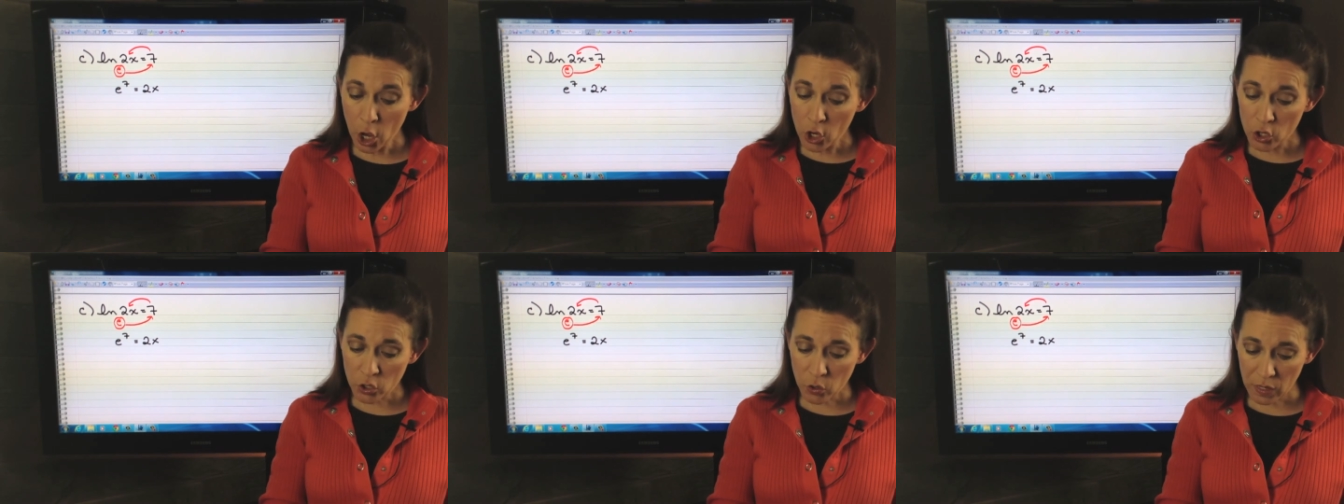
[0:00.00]

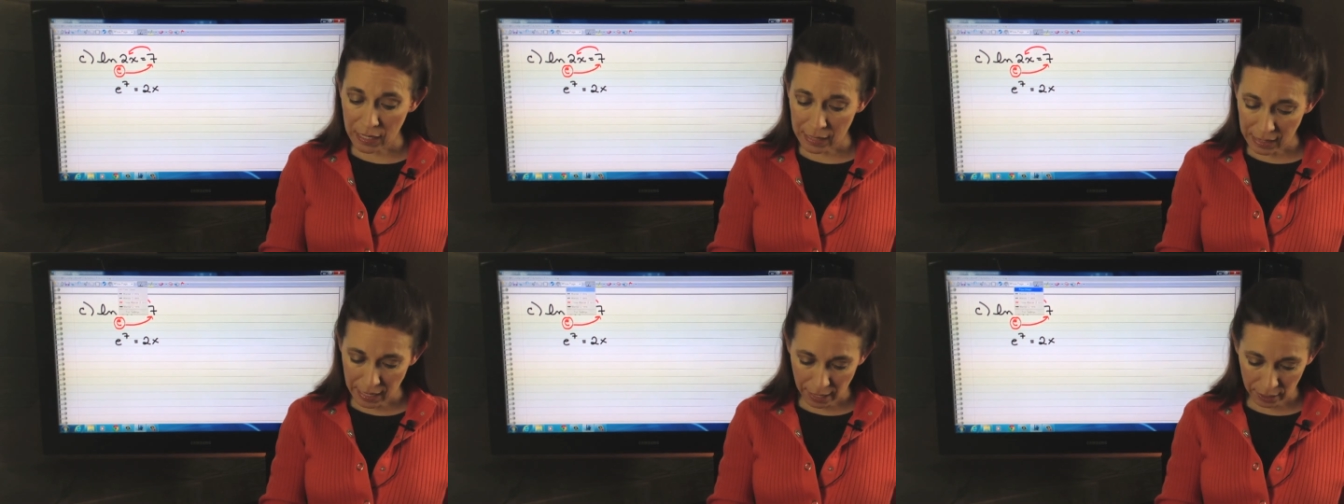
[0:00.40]
So to
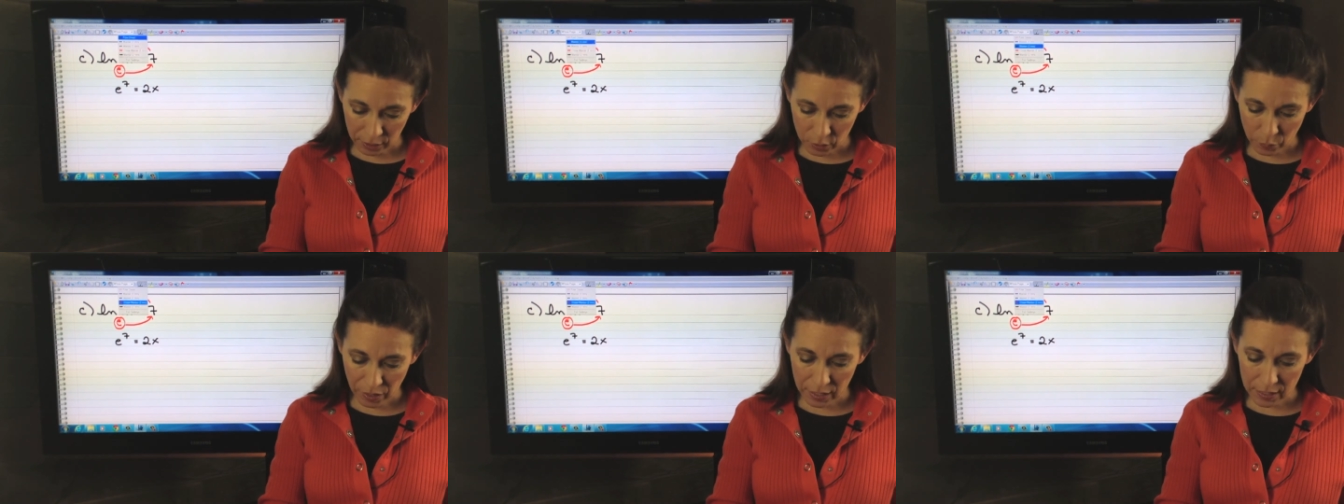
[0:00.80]
get the
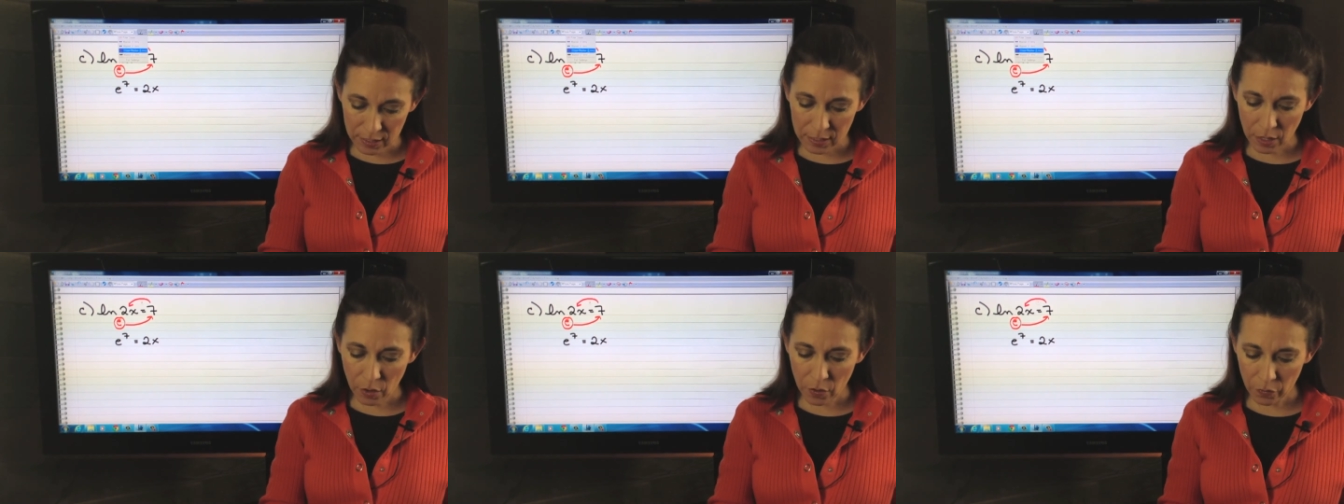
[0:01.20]
x by
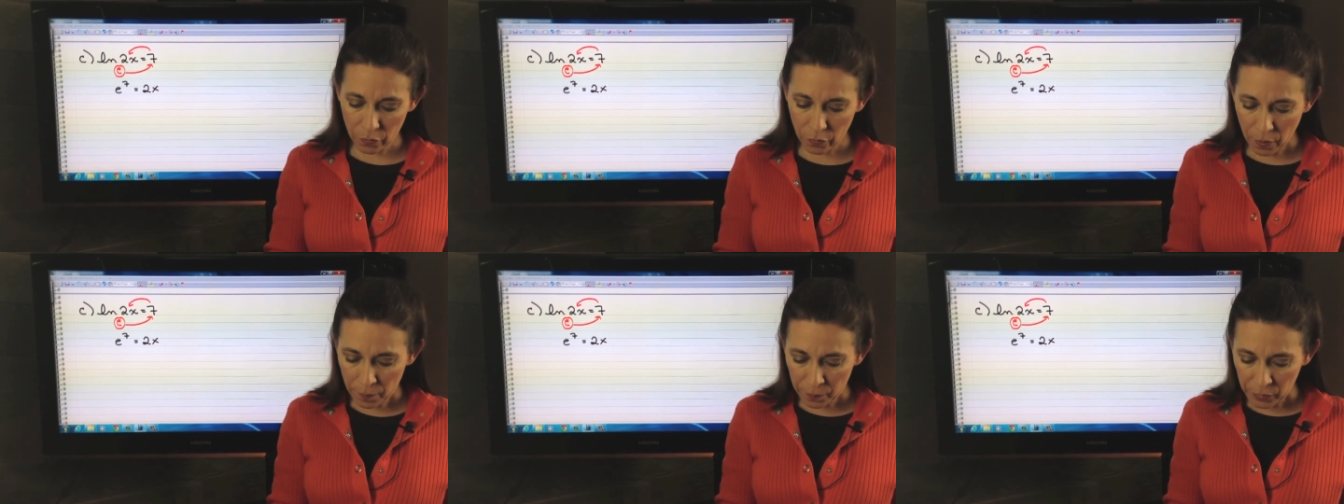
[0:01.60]
itself,
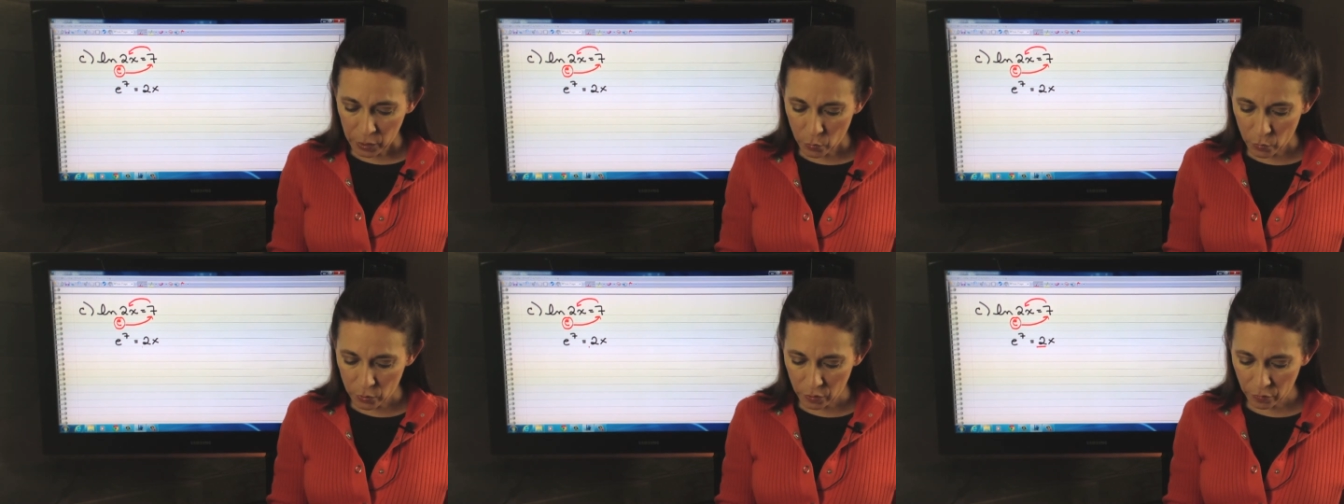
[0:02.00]

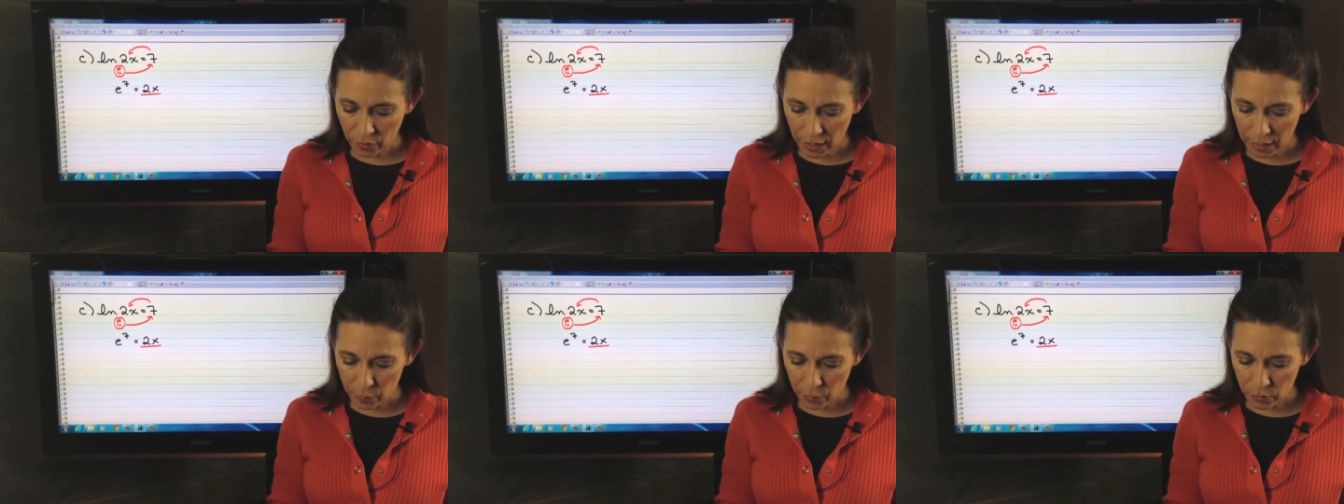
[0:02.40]
you would
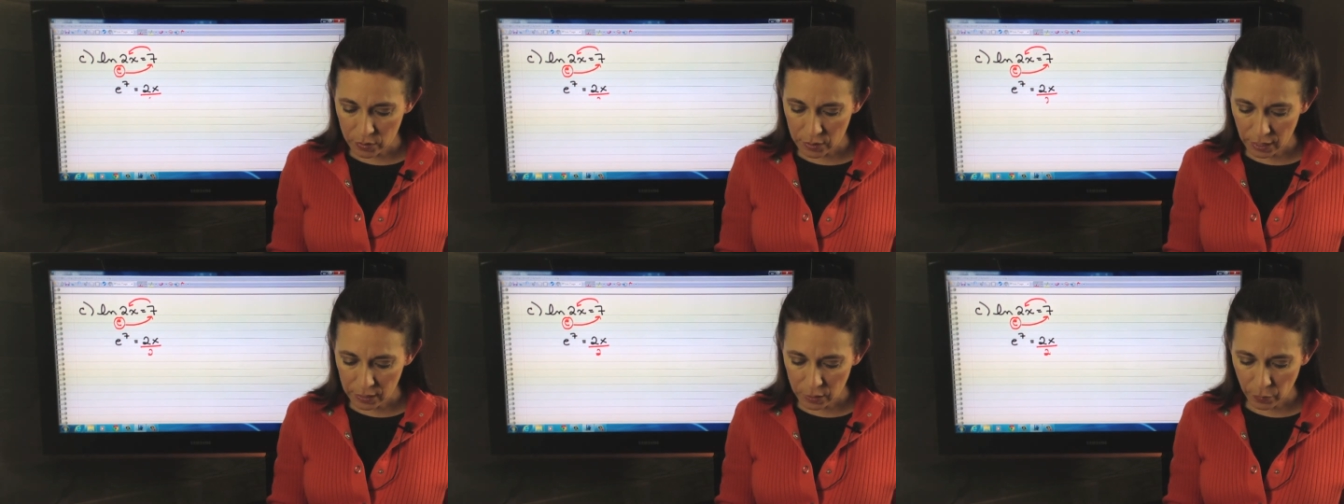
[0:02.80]
divide both
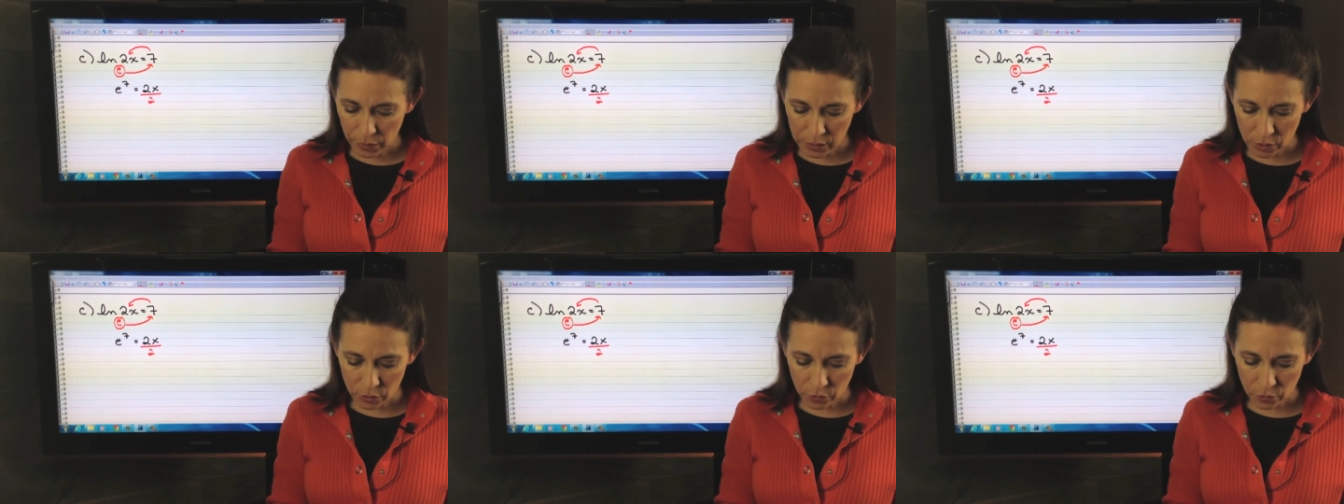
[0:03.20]
sides by
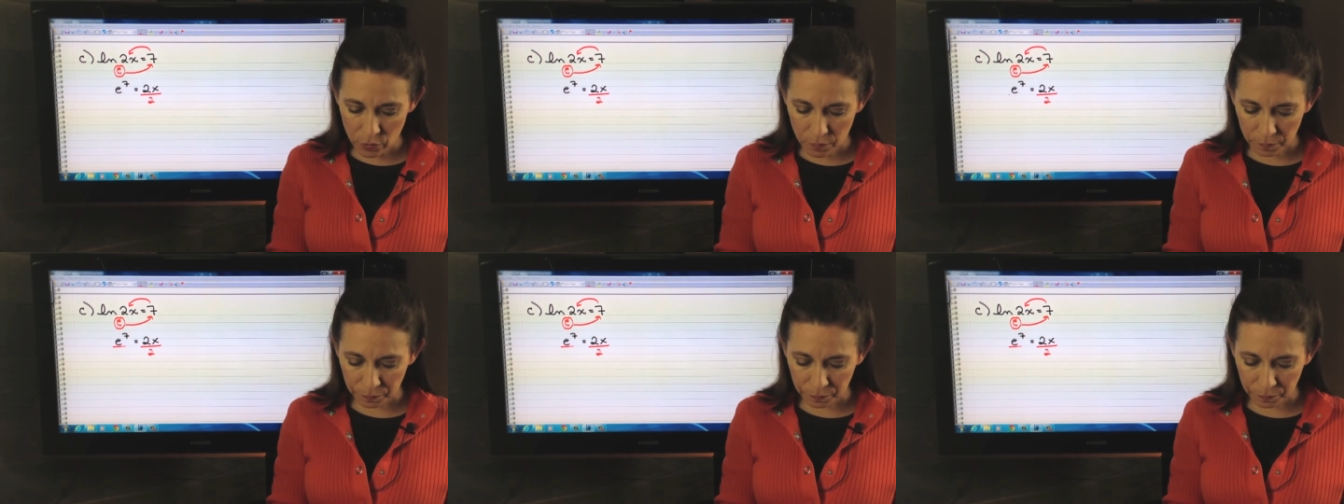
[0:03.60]
2.